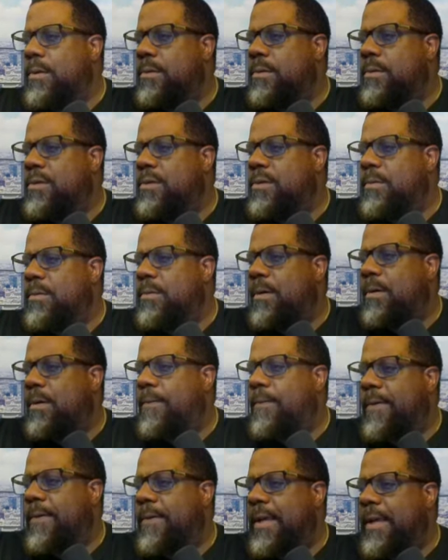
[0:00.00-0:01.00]
zero
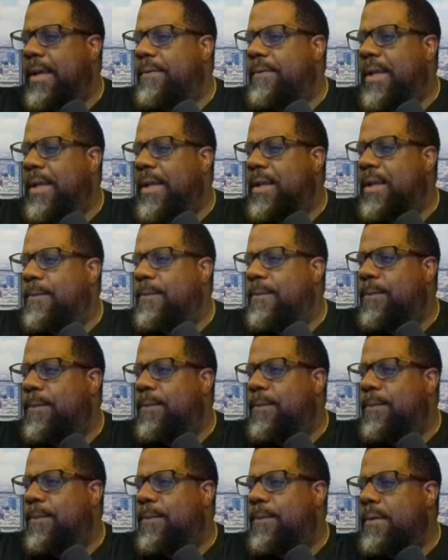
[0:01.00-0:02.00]
five eight
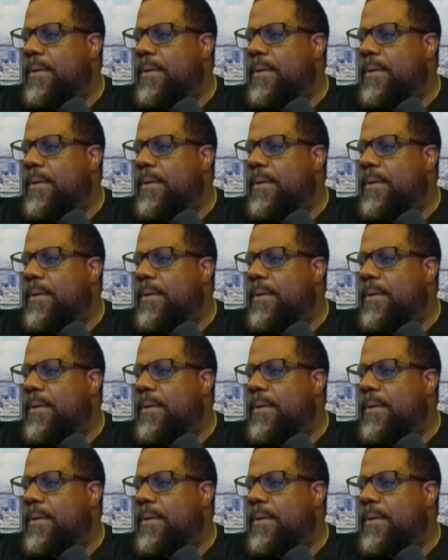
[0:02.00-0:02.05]
four,